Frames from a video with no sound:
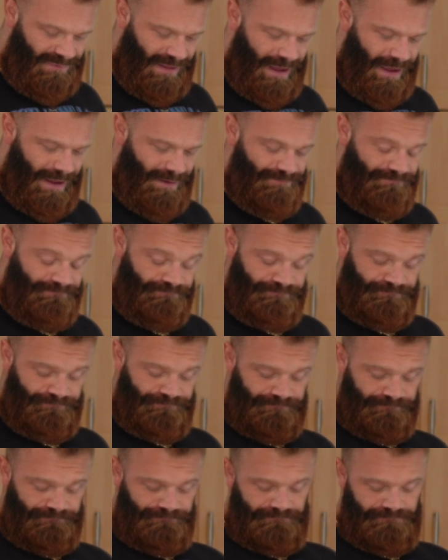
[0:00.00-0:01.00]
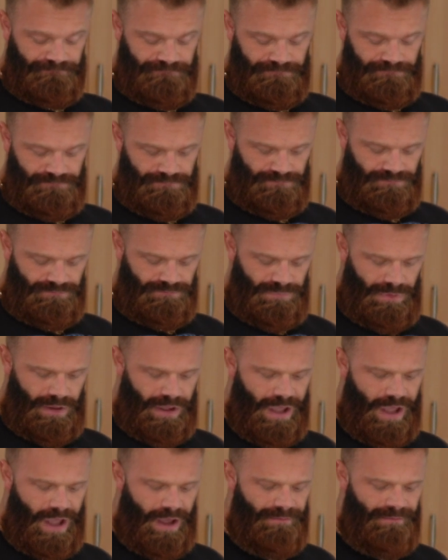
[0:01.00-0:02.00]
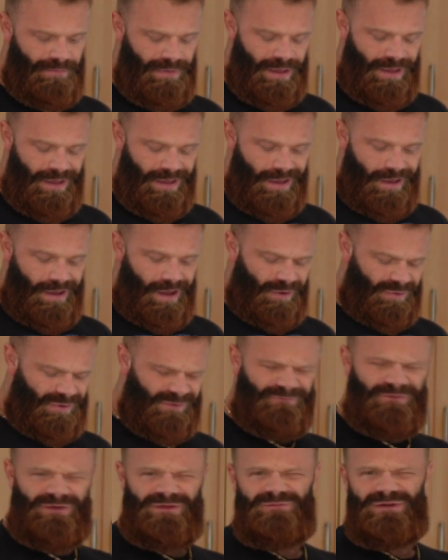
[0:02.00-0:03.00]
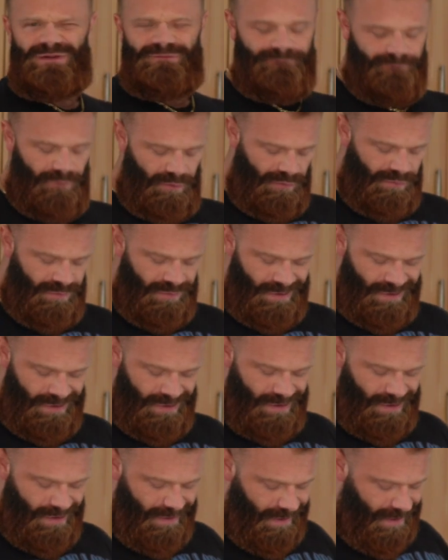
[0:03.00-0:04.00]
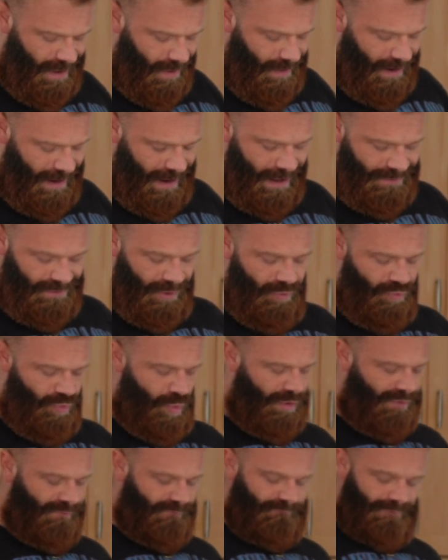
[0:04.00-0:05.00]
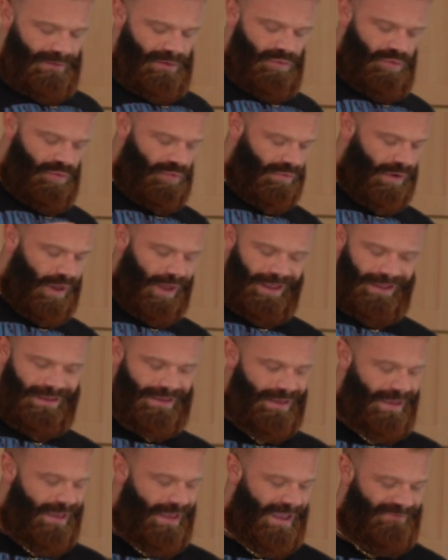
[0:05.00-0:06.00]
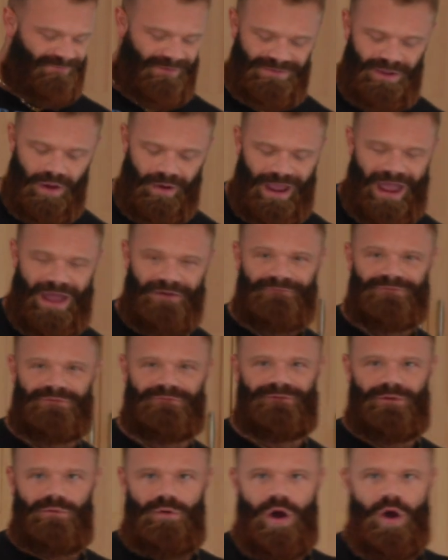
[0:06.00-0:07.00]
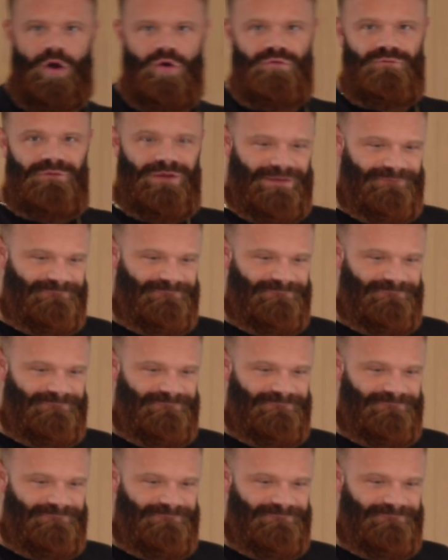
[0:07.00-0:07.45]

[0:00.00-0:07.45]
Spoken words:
saying, I was just feeling really full, and I don't want to feel like, if I don't have to feel overly